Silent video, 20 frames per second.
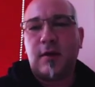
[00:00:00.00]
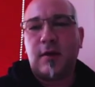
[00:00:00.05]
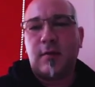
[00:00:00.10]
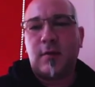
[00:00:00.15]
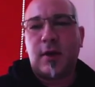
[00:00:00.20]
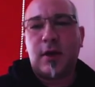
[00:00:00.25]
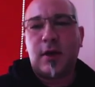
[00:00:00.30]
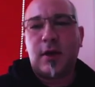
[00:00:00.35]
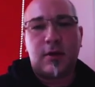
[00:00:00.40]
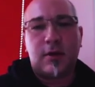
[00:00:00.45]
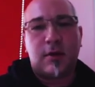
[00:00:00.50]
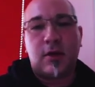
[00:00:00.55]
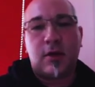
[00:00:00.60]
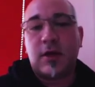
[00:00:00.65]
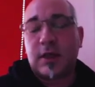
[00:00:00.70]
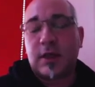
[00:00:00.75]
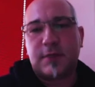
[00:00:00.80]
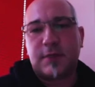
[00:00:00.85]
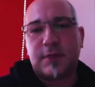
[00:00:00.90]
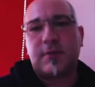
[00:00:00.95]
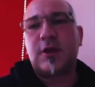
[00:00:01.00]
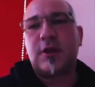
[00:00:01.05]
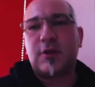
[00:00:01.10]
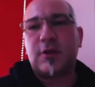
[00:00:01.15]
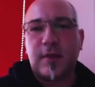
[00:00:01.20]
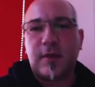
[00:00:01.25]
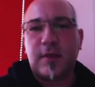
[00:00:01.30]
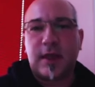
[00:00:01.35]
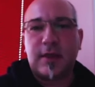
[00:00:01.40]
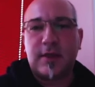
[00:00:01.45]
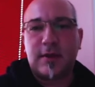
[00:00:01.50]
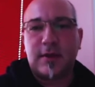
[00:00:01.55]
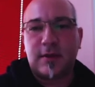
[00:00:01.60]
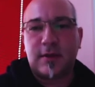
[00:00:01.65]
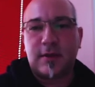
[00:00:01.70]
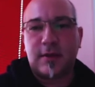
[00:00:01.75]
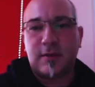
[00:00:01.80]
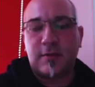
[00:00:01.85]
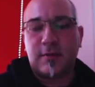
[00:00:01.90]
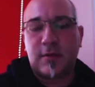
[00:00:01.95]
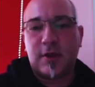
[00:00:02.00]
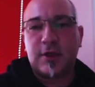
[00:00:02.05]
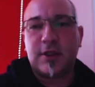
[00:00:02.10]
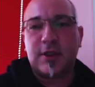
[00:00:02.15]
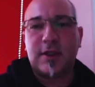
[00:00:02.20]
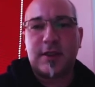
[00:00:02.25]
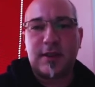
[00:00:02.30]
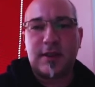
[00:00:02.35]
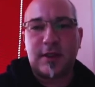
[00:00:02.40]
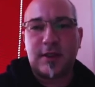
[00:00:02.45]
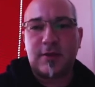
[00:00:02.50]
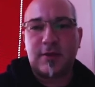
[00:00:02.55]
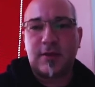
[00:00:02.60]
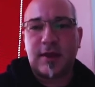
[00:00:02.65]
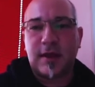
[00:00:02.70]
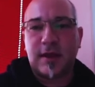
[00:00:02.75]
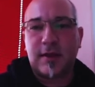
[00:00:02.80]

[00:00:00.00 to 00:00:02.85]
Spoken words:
But orchestration makes it much easier today.